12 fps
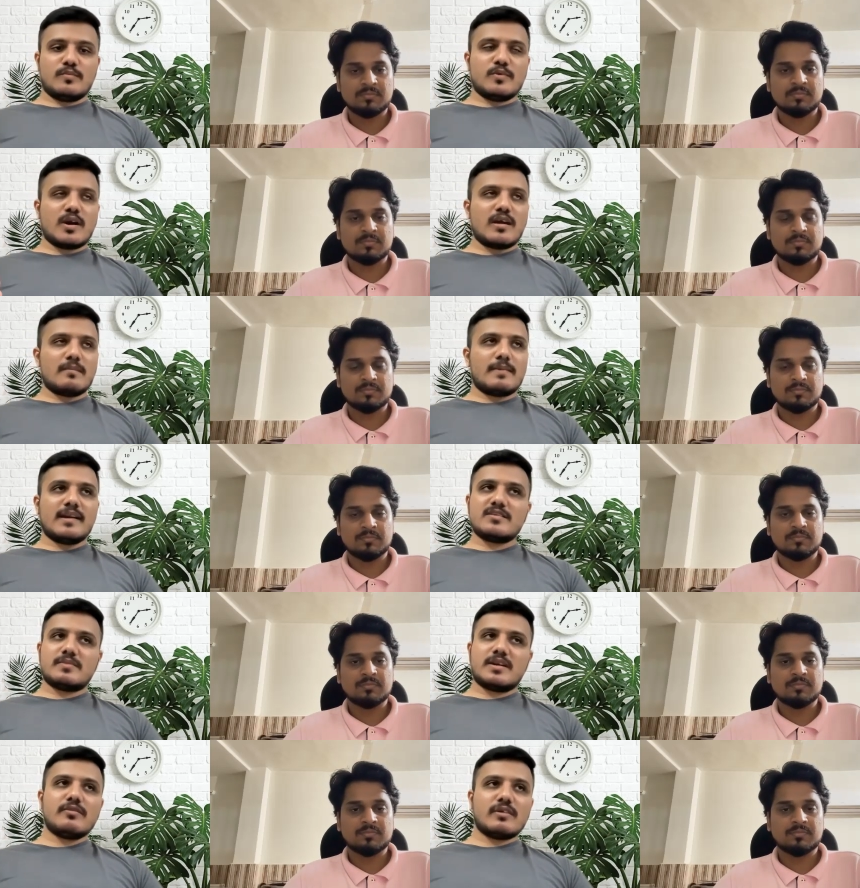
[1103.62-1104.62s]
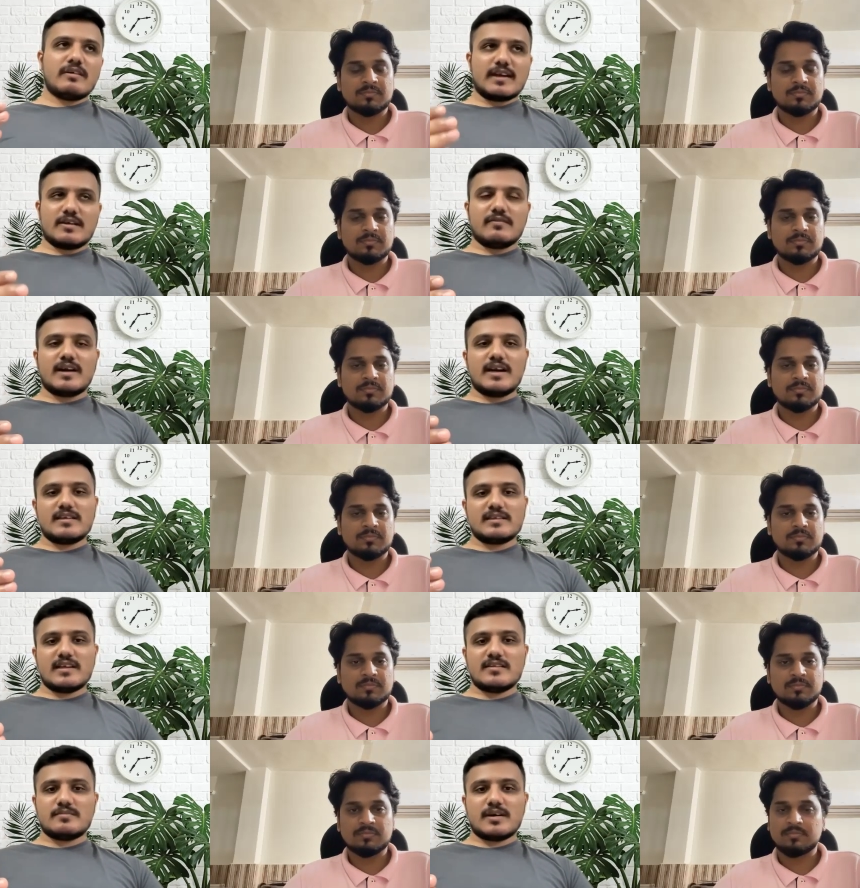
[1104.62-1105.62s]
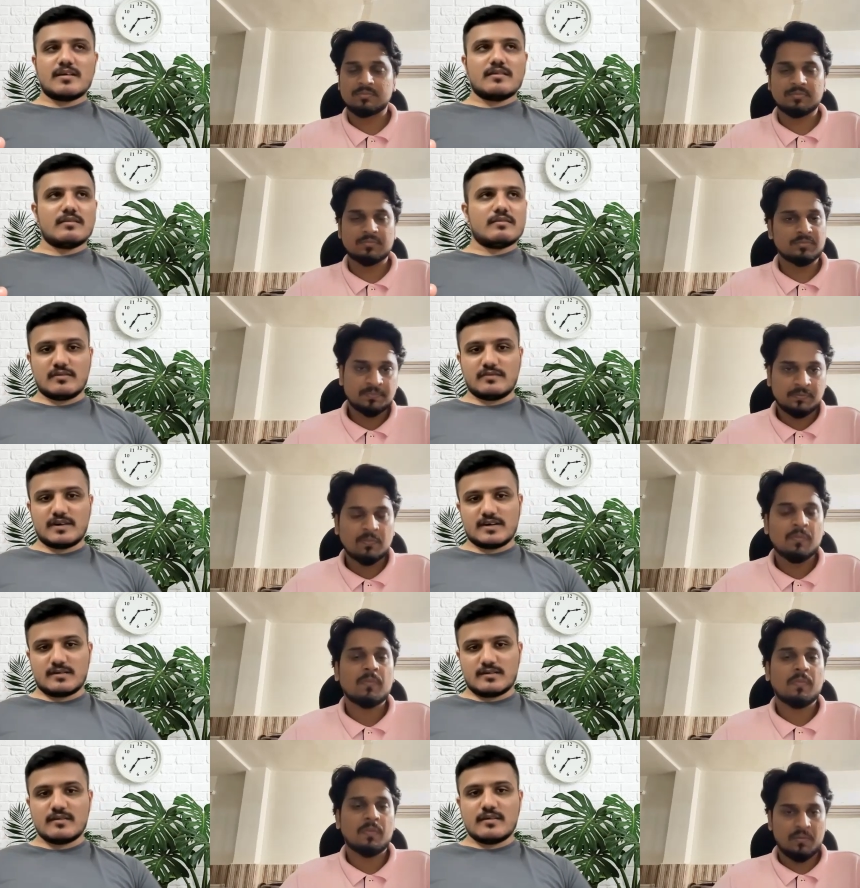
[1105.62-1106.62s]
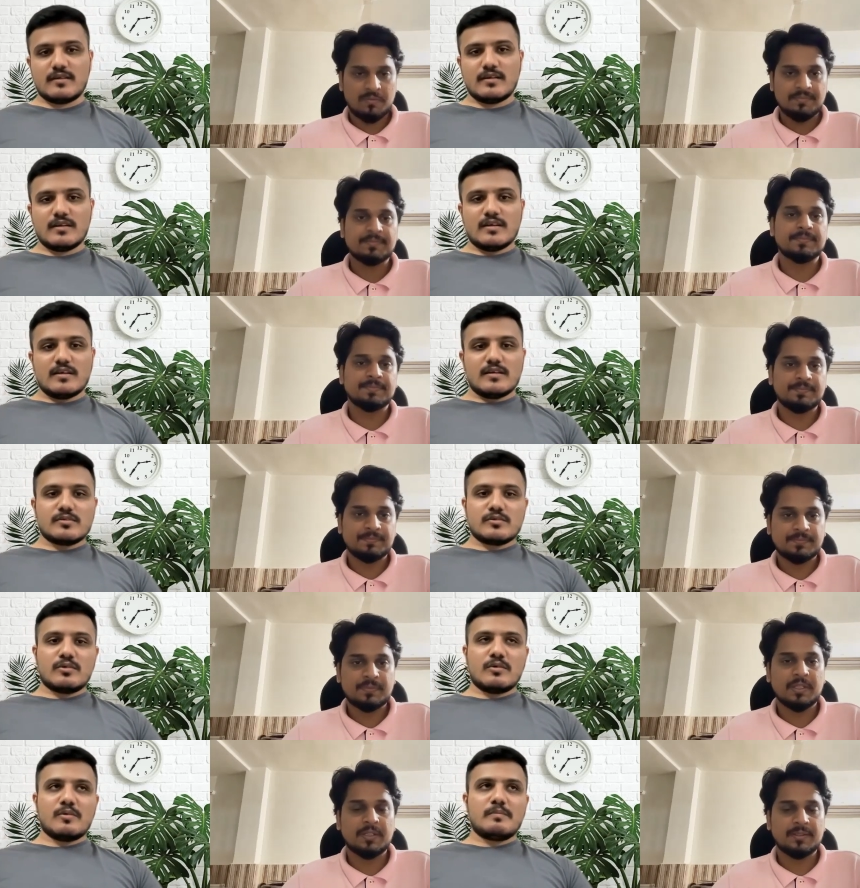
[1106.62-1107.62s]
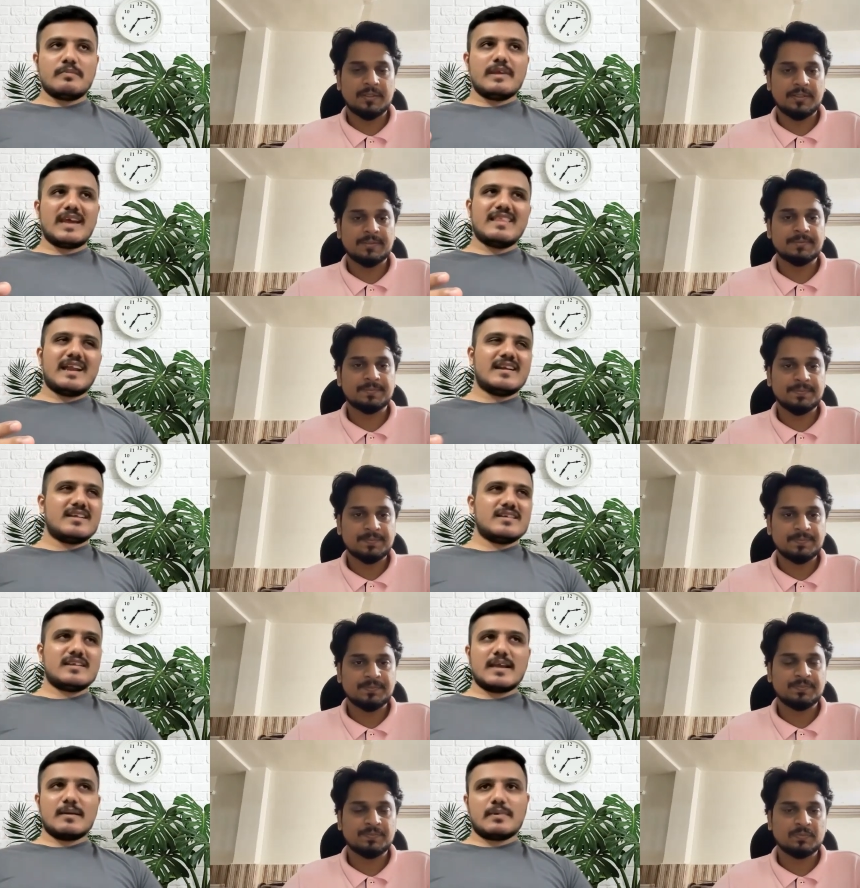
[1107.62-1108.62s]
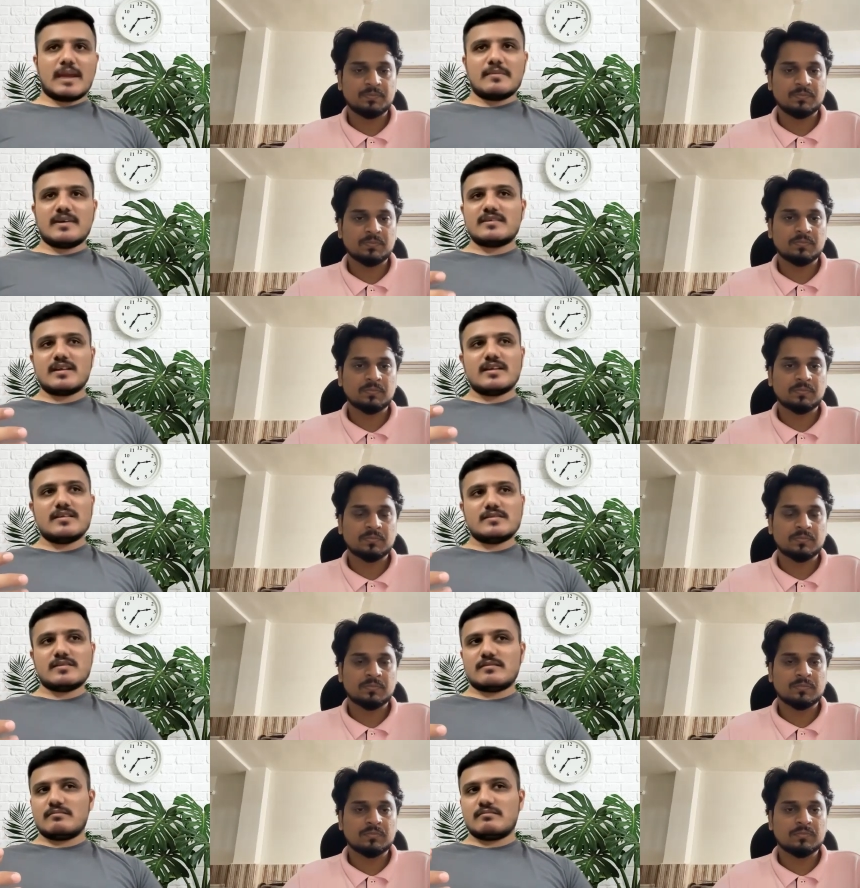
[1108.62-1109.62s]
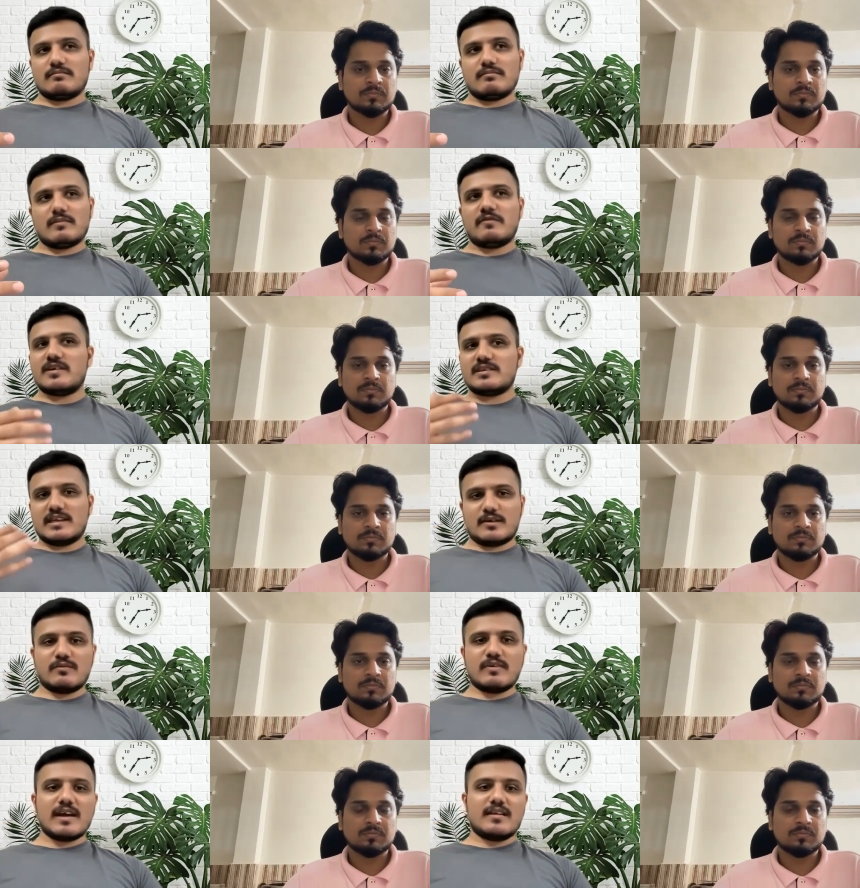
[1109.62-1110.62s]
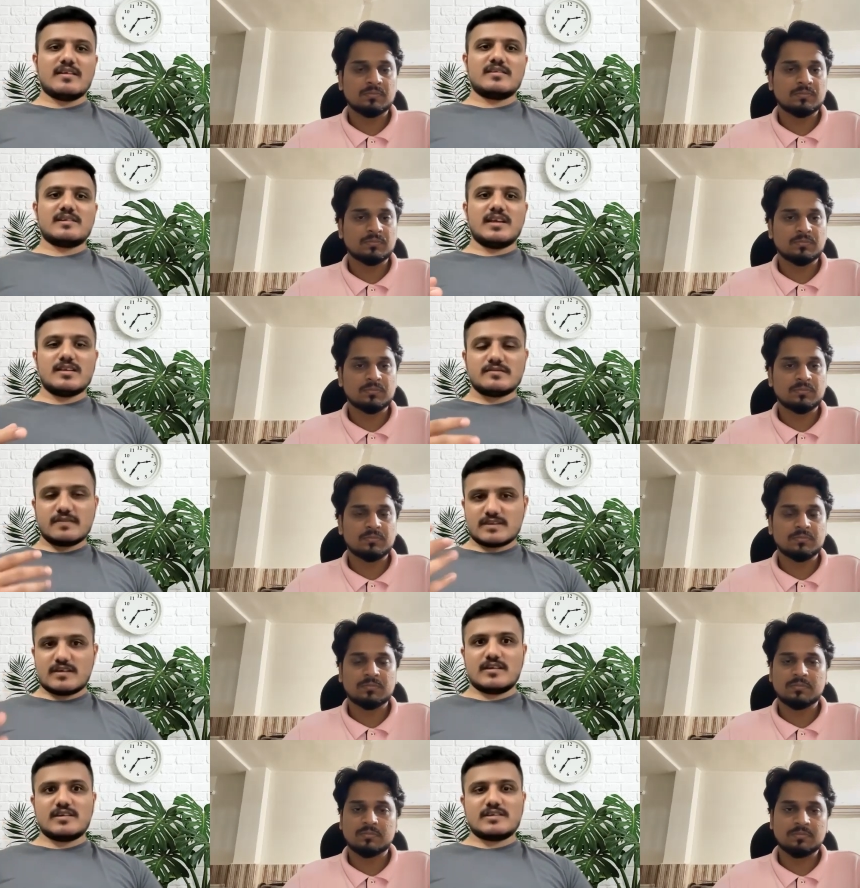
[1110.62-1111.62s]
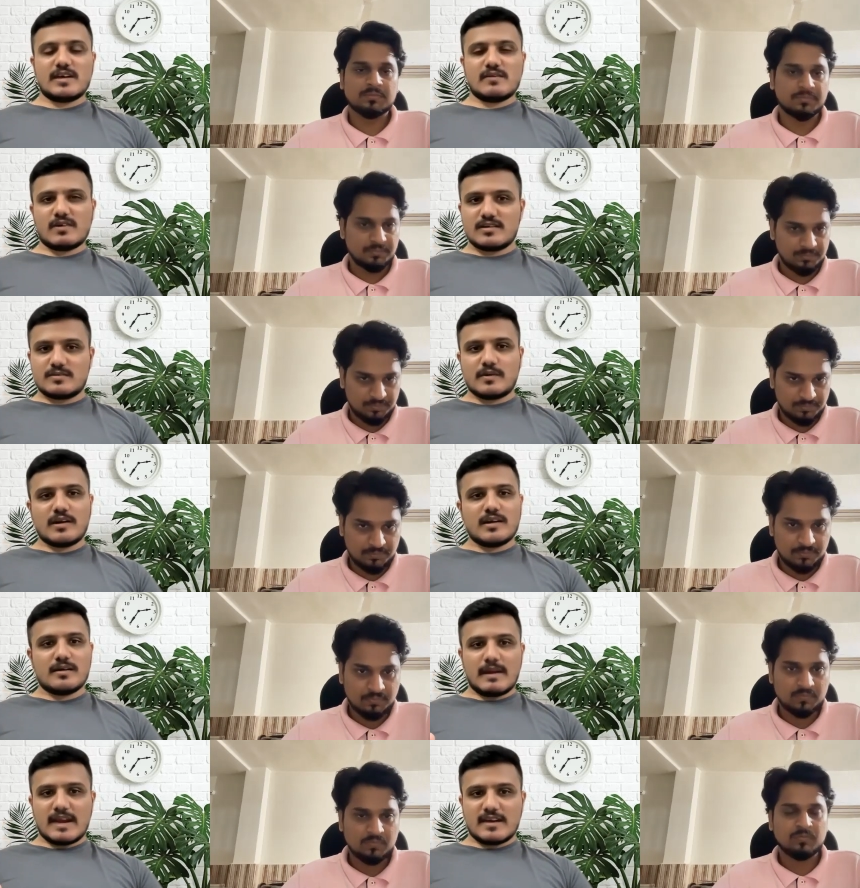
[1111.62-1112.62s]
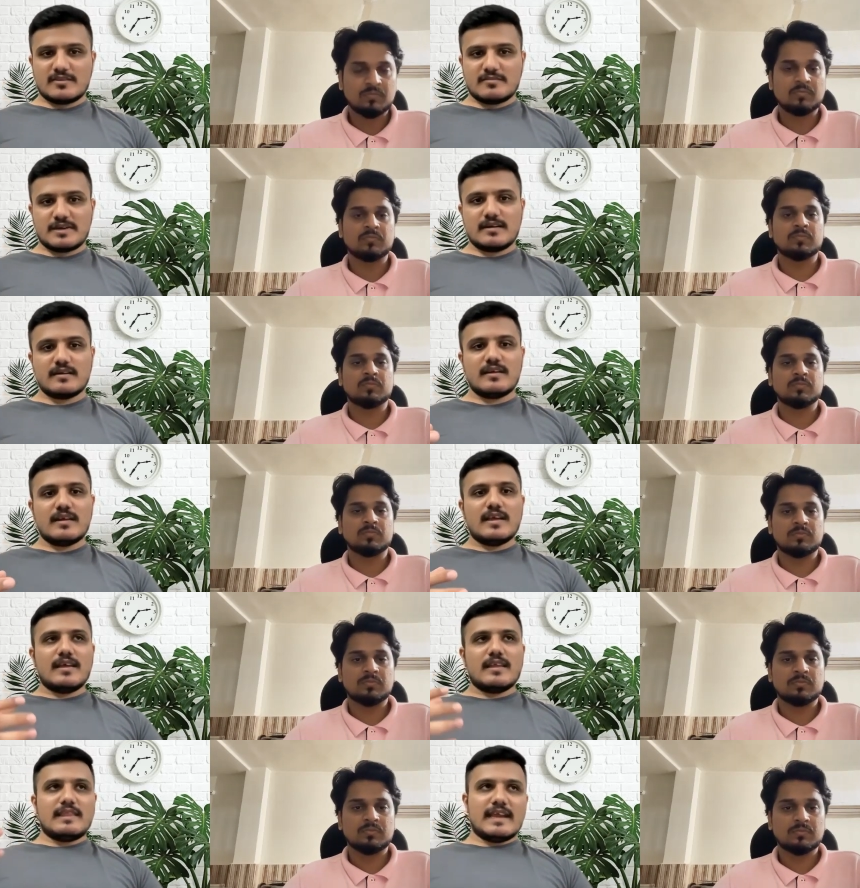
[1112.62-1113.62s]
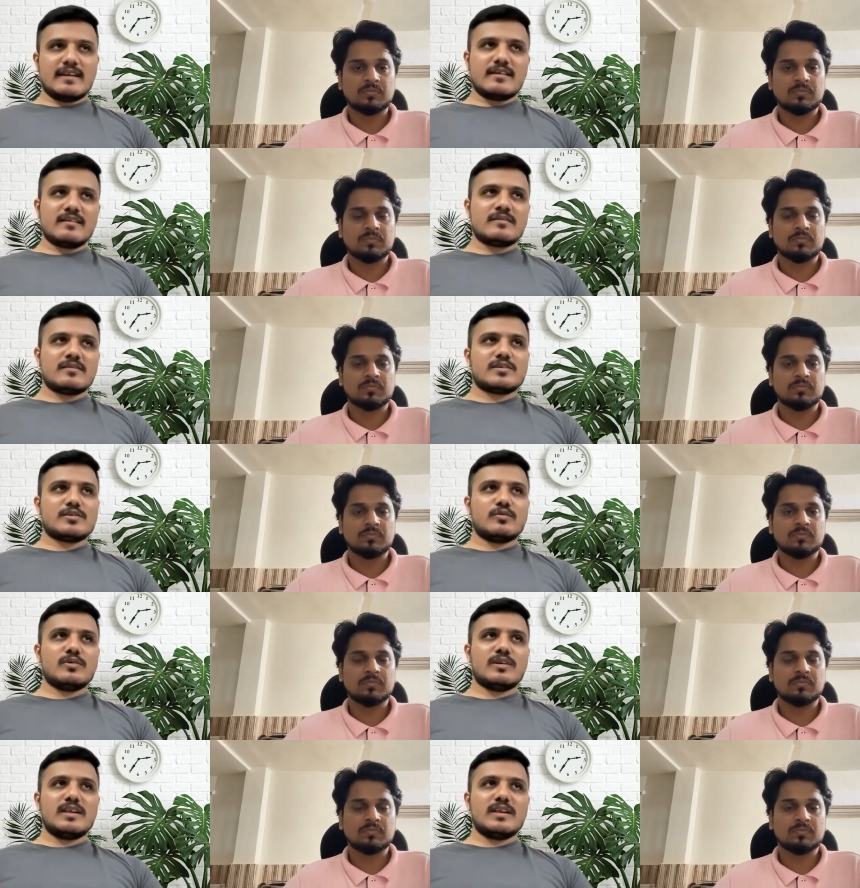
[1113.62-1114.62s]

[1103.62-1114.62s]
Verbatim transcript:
Speaker 1: product management, you have acquired skills, but perfect. So yeah, that is like primary skills. First acquire the skills, first understand what is product management, then slowly